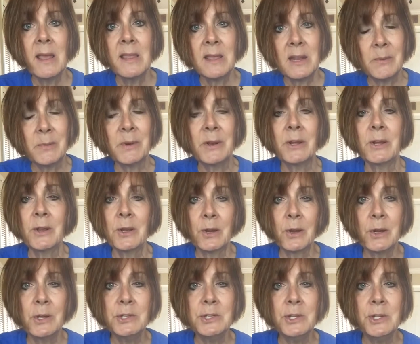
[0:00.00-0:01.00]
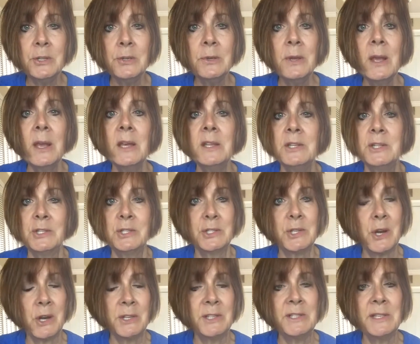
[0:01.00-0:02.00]
that I want to encourage you to
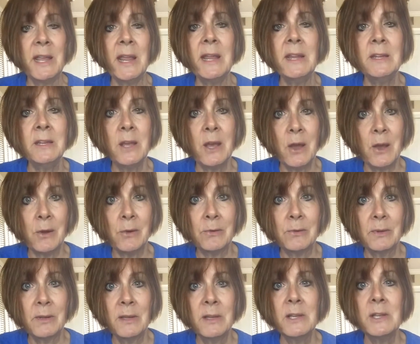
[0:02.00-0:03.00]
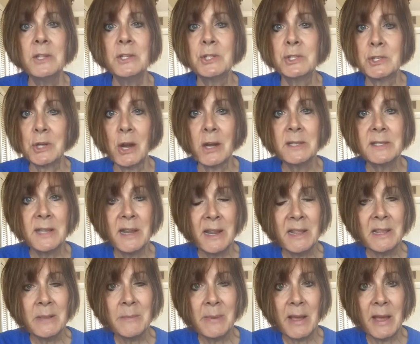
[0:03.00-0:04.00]
start saying no, start
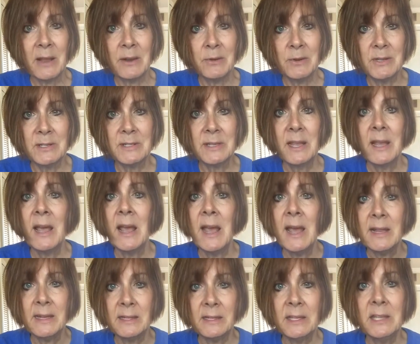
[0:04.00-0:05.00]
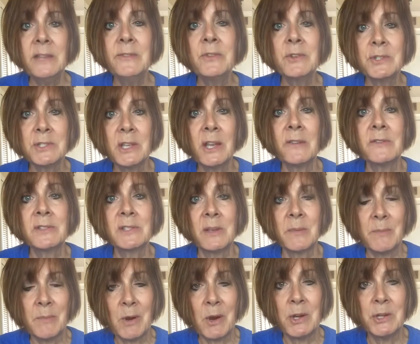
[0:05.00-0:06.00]
setting the boundaries, and leave yourself
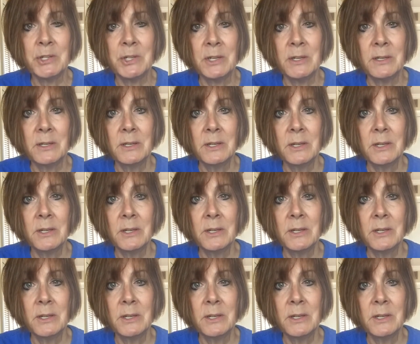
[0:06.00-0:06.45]
some margin